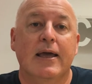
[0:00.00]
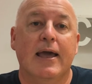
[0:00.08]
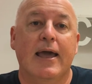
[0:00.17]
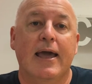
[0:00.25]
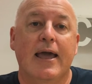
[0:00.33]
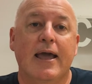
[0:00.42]

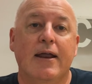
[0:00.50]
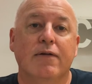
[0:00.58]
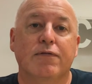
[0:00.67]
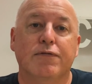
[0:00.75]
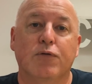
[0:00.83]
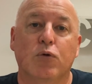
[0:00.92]
and
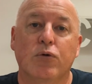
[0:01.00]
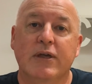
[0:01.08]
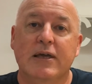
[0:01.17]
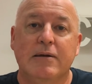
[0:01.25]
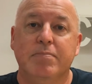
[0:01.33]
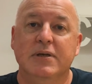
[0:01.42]
for
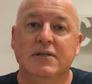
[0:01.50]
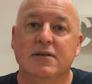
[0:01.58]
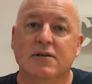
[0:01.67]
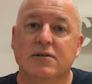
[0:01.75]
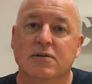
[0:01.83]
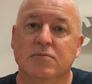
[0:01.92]
the
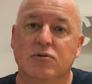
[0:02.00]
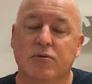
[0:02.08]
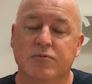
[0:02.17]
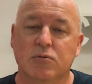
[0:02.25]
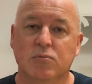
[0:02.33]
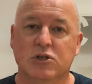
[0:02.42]
business
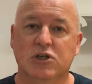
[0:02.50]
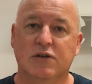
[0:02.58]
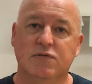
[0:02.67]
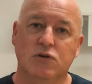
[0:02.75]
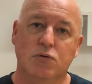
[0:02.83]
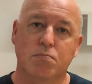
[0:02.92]
subscription, which
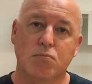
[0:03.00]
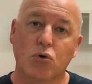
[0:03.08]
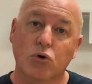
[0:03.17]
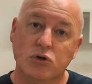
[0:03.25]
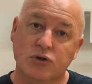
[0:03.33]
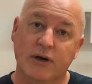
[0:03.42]
gives you
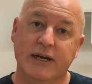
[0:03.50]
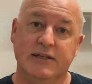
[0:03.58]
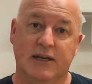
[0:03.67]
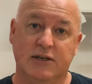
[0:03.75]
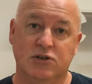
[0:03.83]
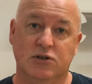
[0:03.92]
more
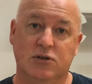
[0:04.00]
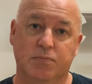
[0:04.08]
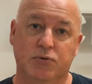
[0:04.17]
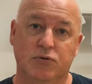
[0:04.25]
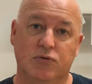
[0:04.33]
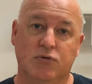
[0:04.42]
transactions to
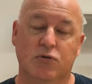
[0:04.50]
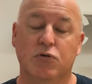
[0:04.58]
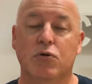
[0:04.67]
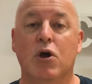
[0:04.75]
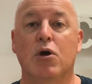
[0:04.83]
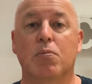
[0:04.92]
put
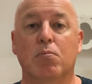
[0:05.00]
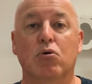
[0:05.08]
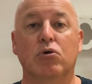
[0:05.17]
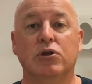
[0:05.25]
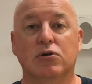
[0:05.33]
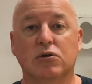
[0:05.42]
through,
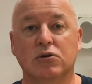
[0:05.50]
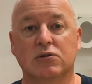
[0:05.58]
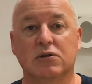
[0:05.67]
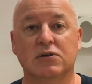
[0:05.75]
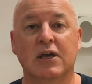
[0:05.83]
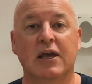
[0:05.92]
more
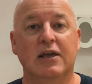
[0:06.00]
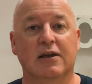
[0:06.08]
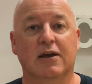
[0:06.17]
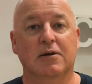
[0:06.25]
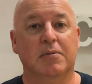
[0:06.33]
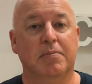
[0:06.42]
users,
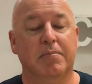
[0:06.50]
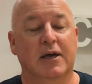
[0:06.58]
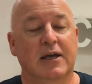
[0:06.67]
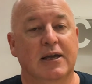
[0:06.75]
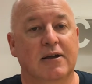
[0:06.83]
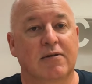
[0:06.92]
you're going to be
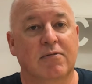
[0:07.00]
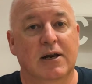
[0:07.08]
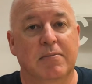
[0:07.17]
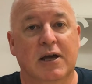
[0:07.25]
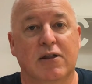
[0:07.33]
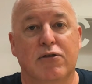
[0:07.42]
paying around
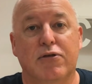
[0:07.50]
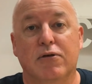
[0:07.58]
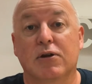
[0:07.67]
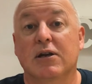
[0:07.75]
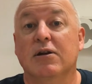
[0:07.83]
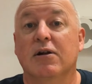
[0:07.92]
about
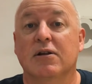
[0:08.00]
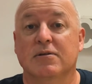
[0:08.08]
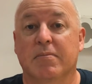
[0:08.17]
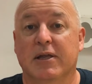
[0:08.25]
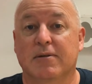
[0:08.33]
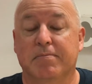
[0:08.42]
$30 a
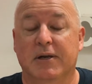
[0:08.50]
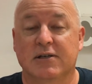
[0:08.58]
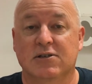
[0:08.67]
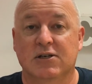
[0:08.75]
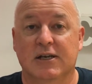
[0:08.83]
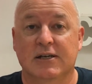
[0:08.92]
month
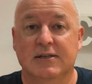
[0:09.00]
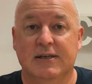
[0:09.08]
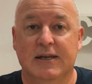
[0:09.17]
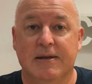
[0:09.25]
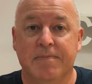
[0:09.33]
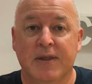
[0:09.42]
plus
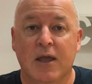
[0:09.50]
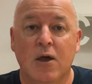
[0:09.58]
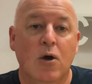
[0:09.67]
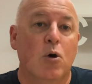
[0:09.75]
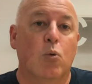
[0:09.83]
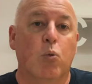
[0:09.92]
GST.
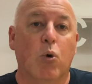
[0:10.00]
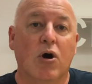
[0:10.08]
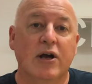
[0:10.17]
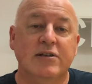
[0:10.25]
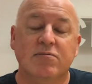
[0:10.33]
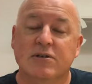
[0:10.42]

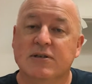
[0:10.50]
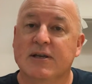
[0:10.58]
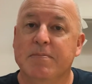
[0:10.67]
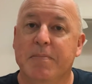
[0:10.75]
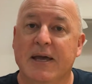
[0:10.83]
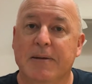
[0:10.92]
Why is
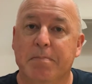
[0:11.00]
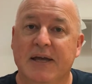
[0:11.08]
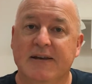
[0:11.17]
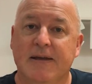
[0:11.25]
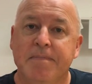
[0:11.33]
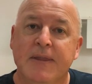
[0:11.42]
Receiptbank
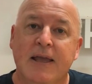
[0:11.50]
better?